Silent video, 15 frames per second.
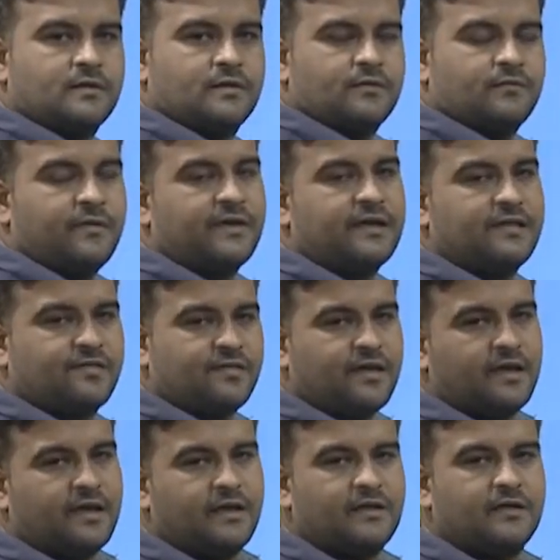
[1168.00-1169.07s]
we can
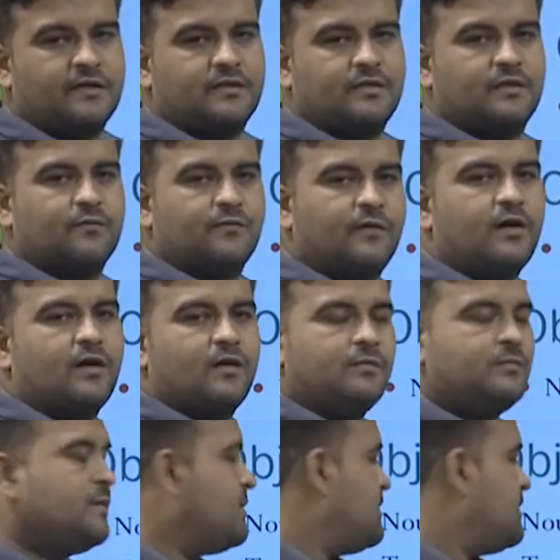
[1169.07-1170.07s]
see the verb,